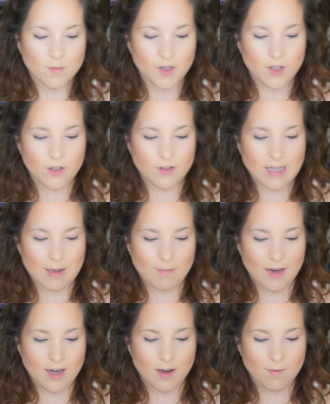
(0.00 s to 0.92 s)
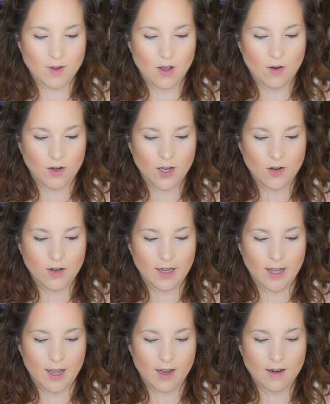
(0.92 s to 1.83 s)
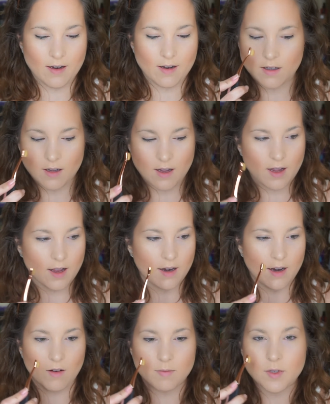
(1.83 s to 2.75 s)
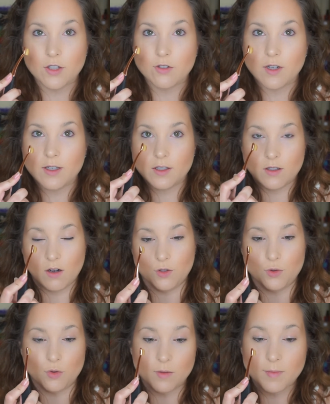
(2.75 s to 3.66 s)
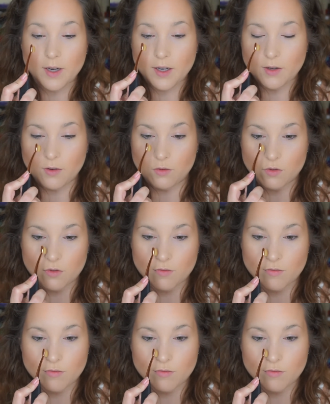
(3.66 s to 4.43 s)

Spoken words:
I'm gonna use that medium cocoa again. And now I'm gonna try to contour my nose.